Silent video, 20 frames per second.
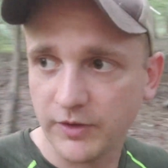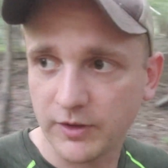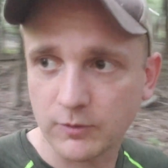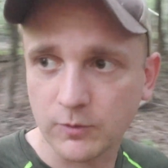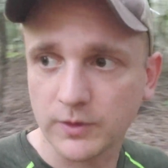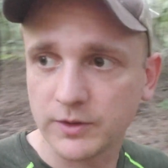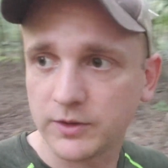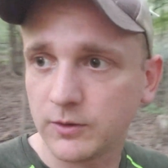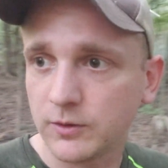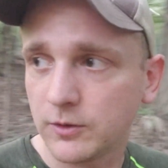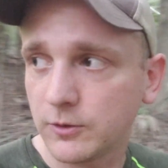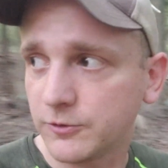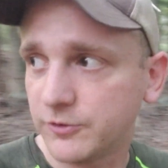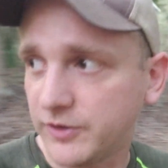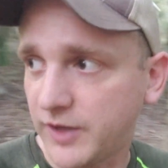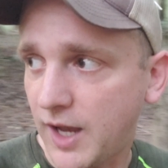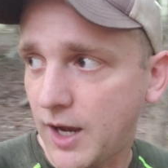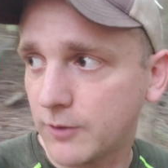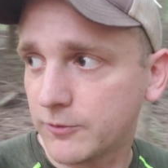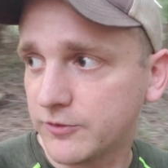figured we'd do a little
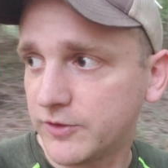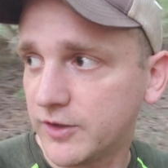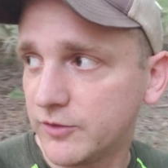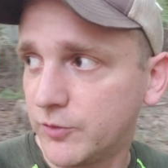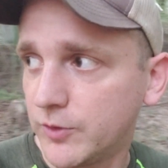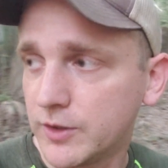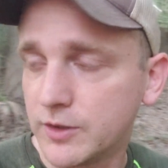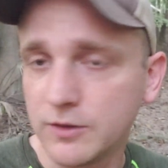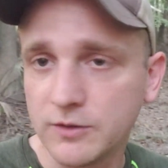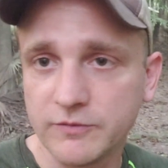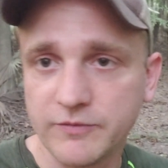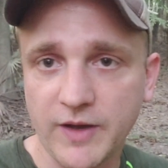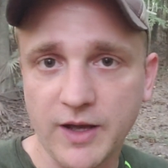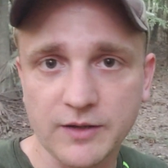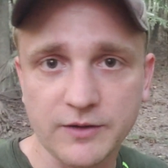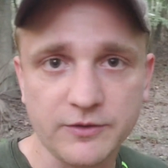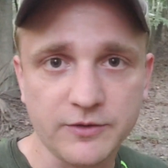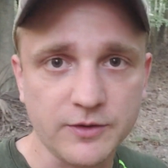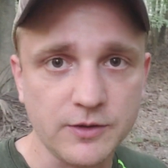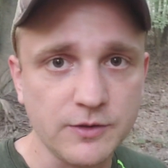scout and see if we couldn't
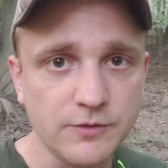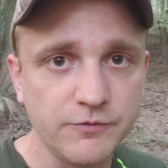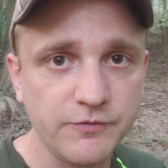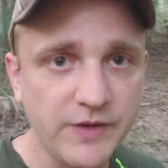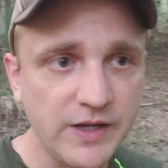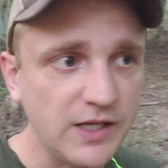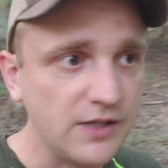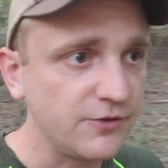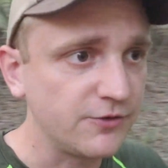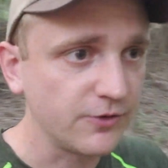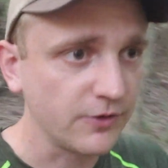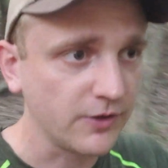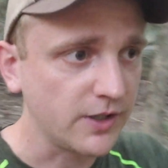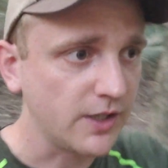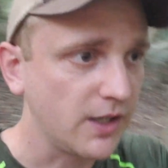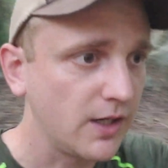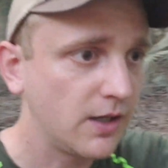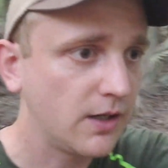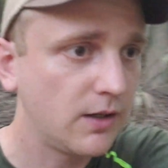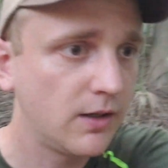find us a good feed
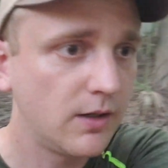tree